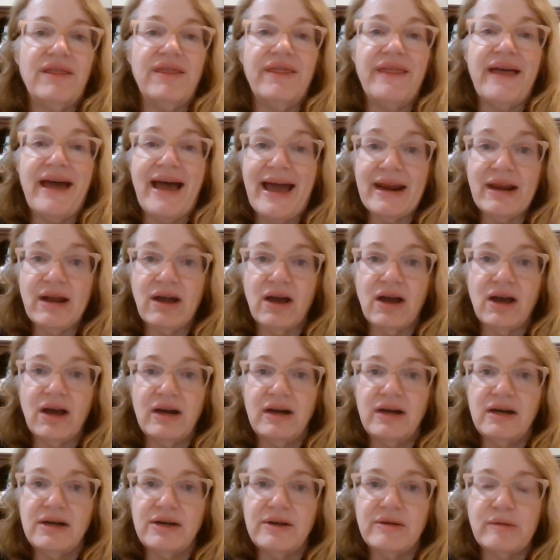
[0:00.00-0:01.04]
that
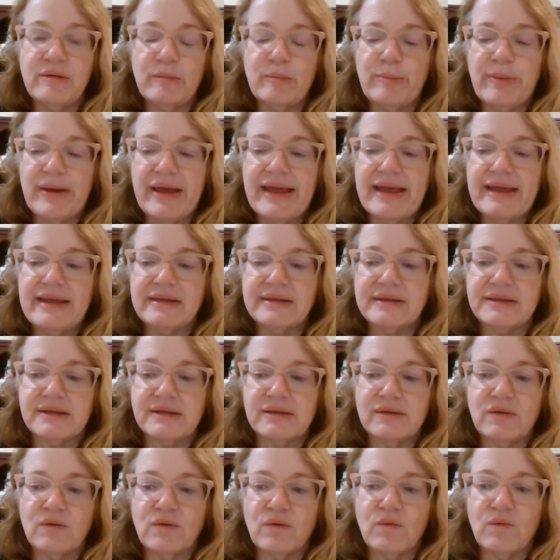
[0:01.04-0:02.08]
hard, but
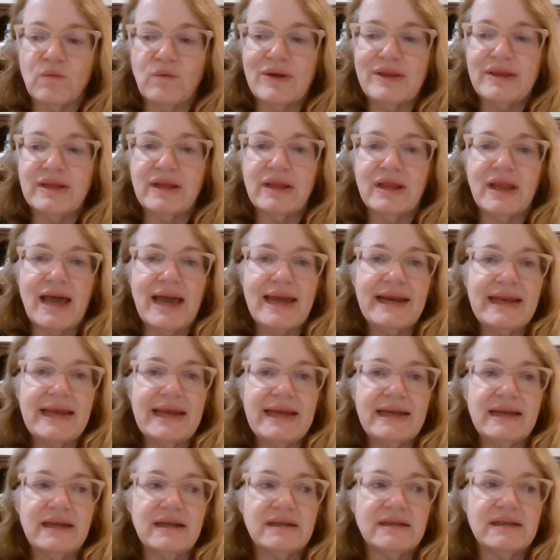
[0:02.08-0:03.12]
when the
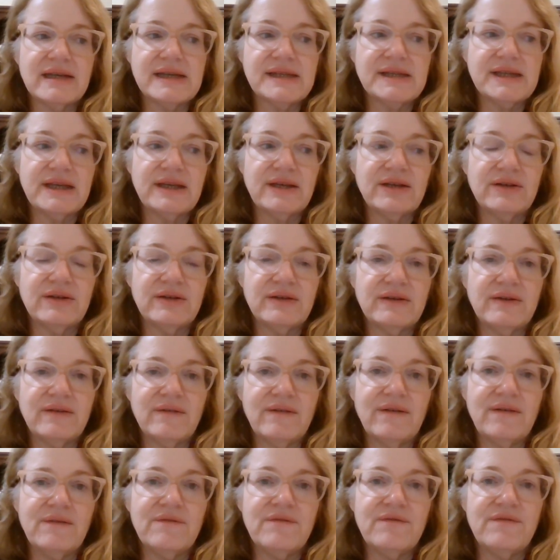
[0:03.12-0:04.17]
lining doesn't
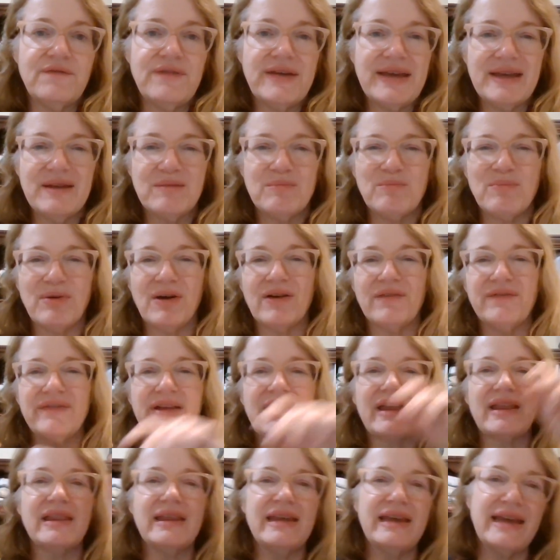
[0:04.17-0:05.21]
fit
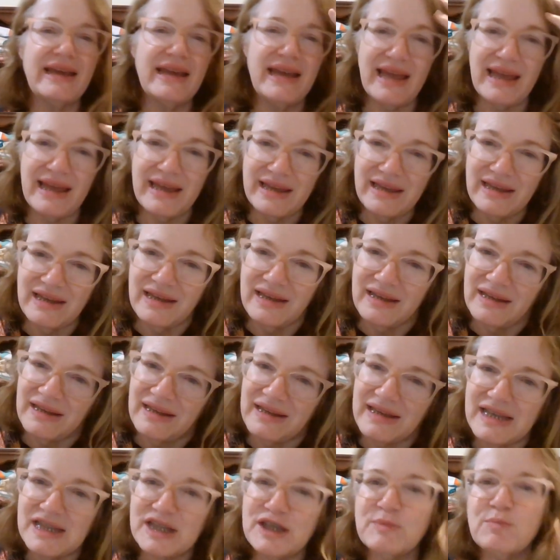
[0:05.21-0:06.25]
perfectly, it
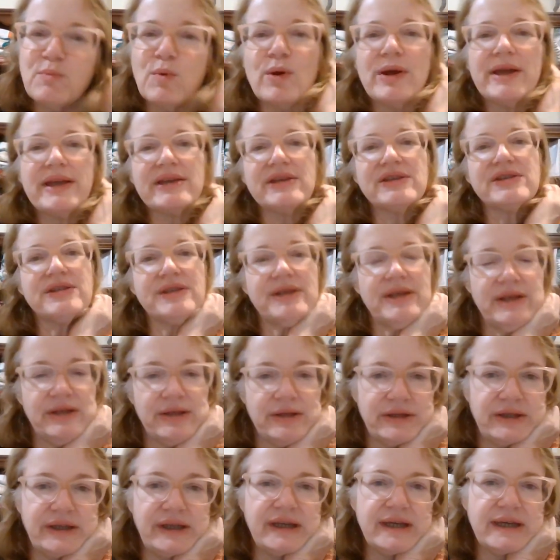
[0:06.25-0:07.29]
spoils the
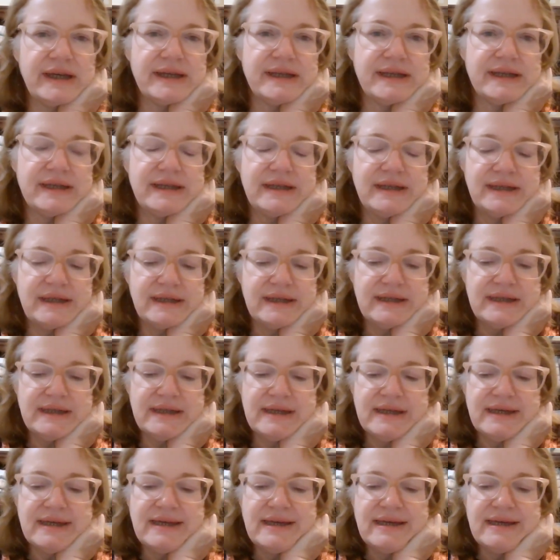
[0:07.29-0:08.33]
look.
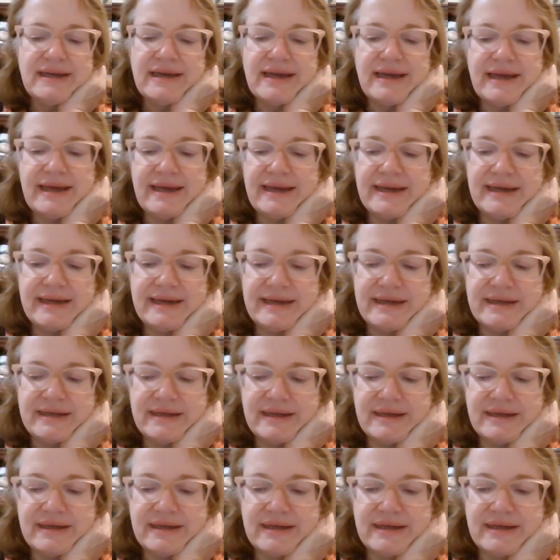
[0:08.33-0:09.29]
And